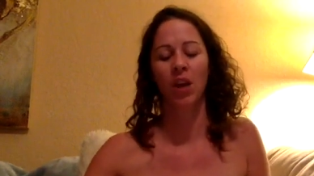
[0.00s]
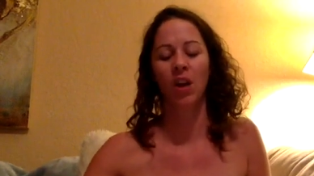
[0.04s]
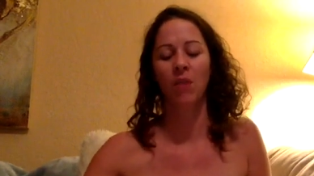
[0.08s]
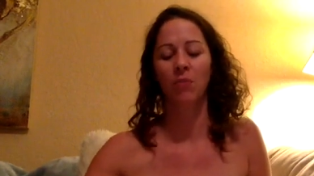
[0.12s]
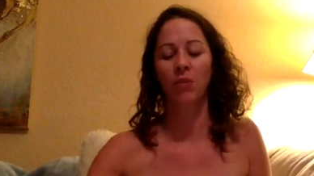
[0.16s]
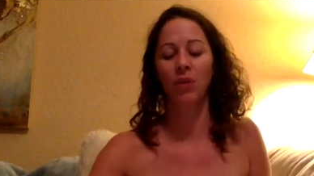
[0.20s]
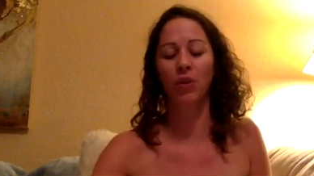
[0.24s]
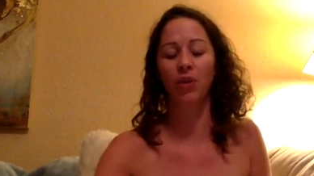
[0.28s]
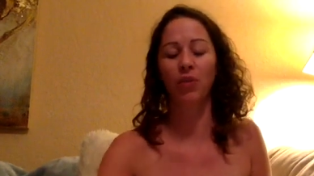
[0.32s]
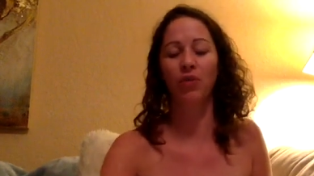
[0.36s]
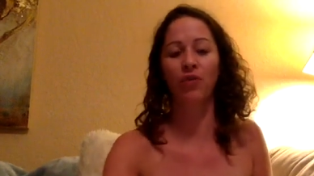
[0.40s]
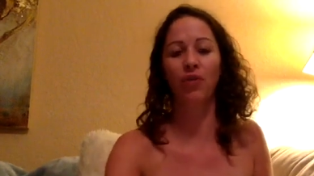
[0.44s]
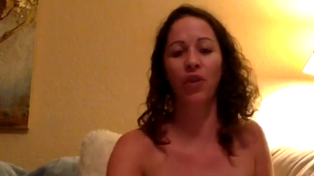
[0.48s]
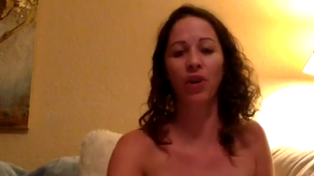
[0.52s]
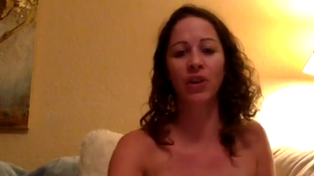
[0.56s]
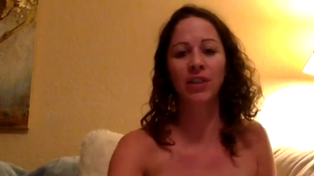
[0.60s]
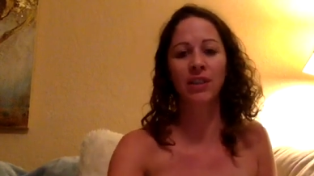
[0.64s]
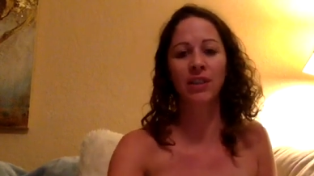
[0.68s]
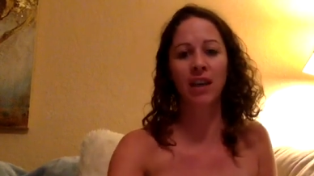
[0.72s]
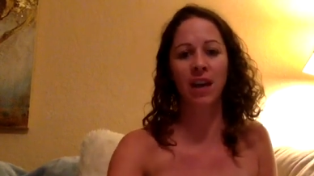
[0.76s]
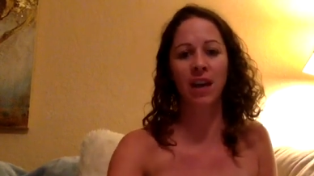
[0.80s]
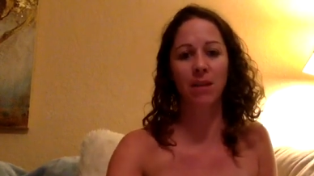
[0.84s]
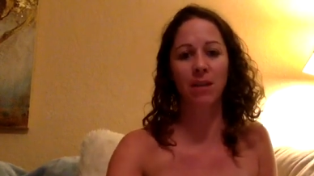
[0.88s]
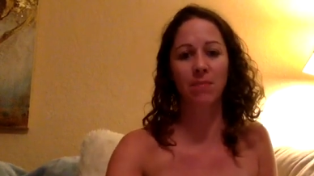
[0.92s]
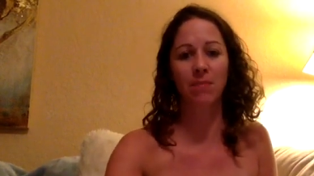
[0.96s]
But you first
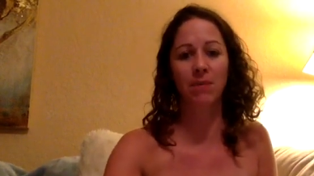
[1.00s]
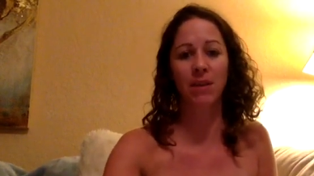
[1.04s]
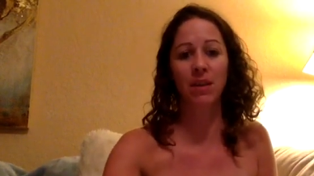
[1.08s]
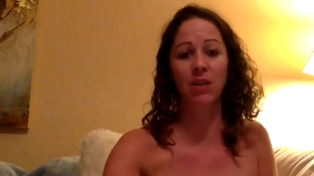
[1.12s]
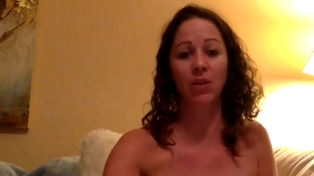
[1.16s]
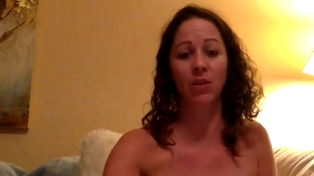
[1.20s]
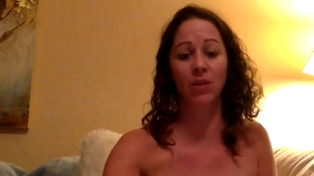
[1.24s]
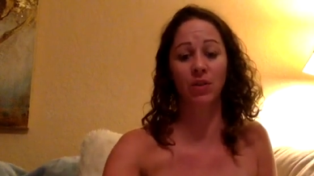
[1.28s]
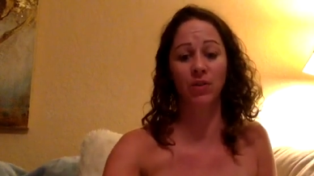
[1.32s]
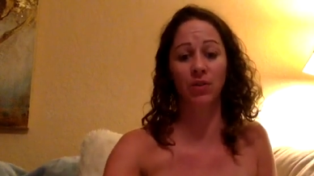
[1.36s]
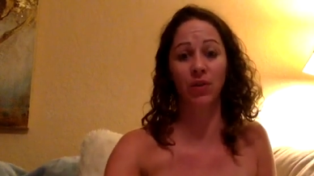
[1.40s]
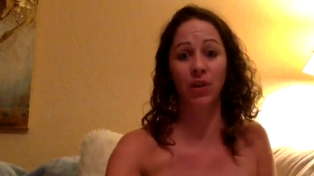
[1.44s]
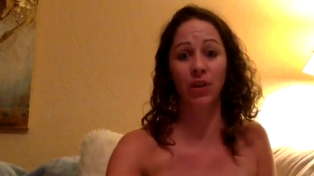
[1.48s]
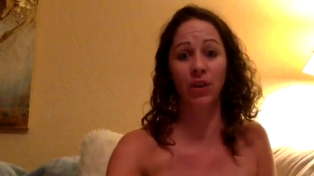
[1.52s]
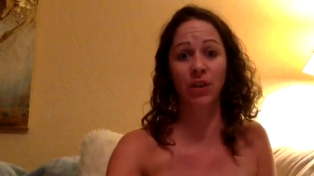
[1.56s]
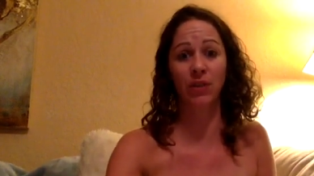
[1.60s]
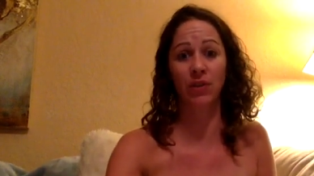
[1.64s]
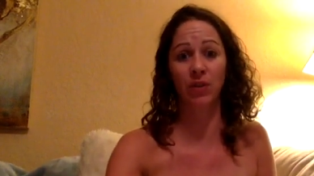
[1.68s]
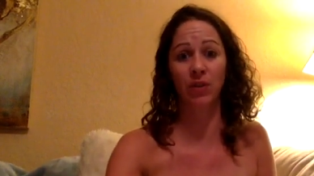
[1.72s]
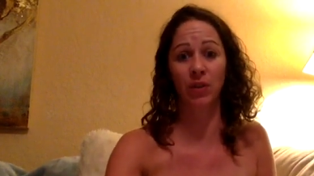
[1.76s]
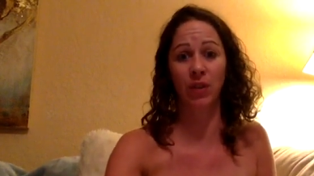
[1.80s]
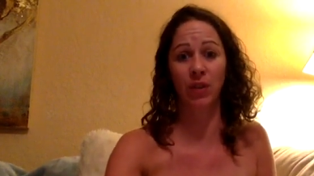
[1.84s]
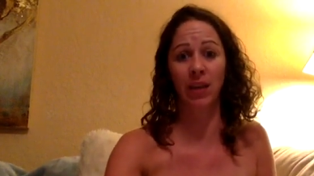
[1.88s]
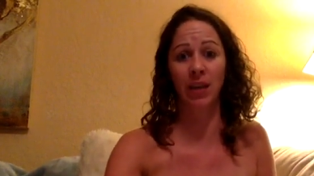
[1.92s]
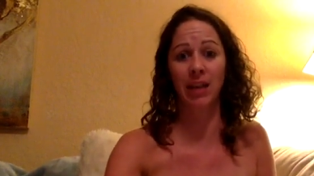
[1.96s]
got to be those first
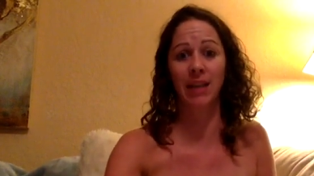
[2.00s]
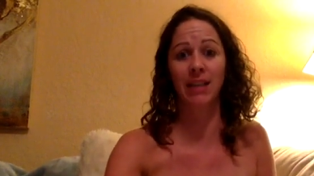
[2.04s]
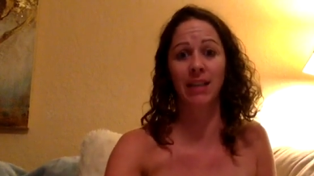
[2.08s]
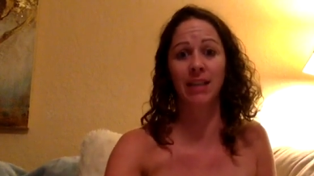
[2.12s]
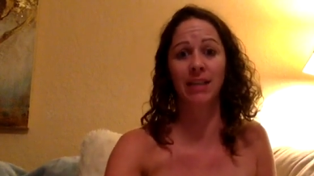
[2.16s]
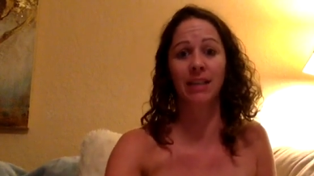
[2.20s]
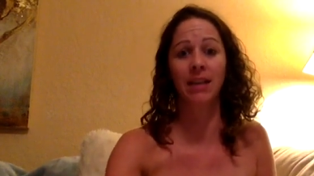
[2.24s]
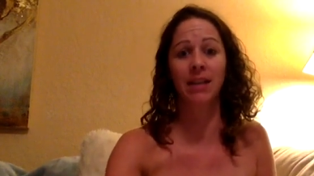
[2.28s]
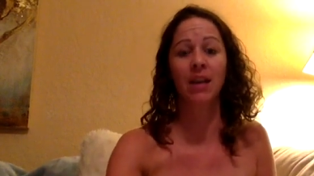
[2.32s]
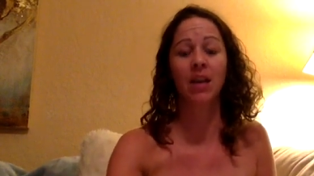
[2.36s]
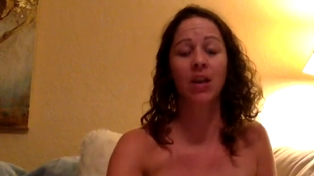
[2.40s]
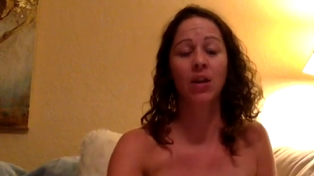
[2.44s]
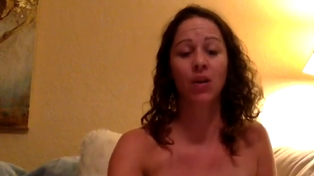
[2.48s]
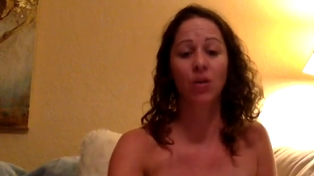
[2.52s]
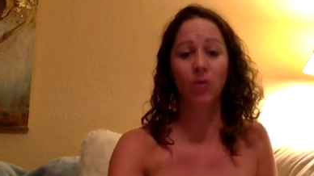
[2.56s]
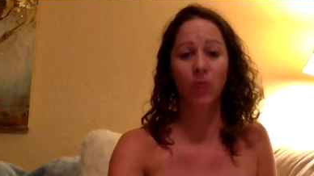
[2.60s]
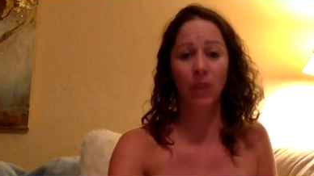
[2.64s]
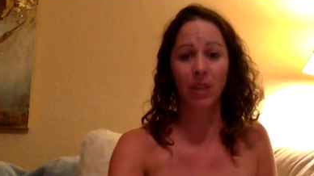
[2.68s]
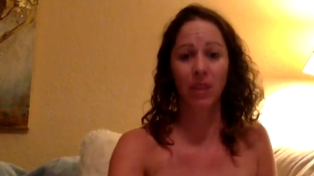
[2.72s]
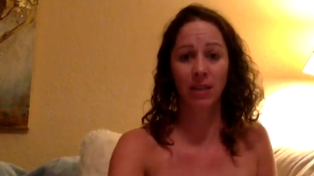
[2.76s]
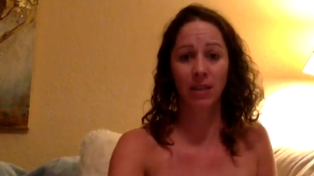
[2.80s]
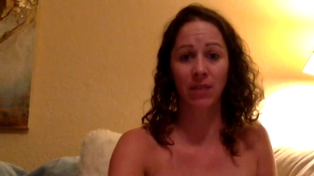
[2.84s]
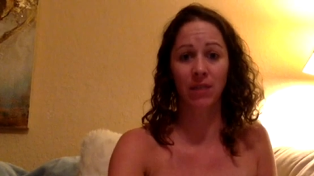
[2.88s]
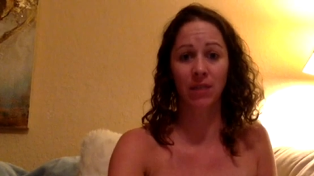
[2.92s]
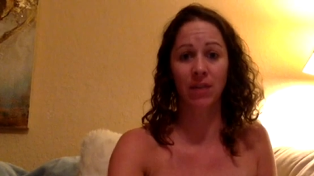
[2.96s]
few things:
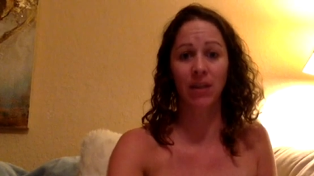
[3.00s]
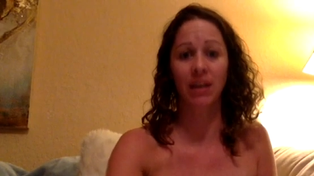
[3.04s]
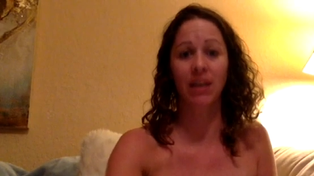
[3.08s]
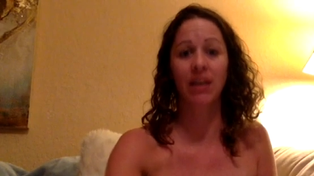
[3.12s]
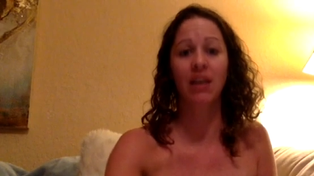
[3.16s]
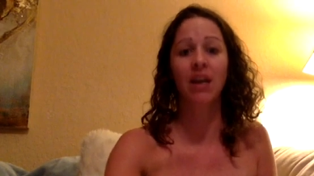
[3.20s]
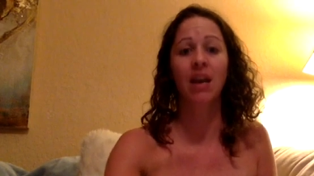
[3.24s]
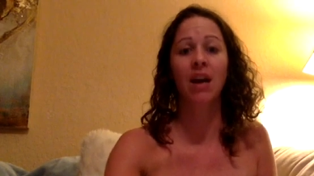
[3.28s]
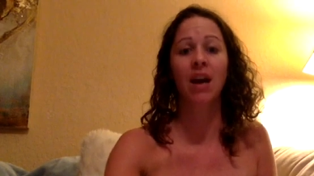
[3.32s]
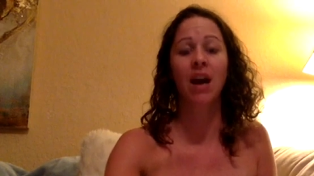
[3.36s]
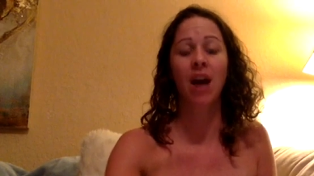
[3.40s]
creativity,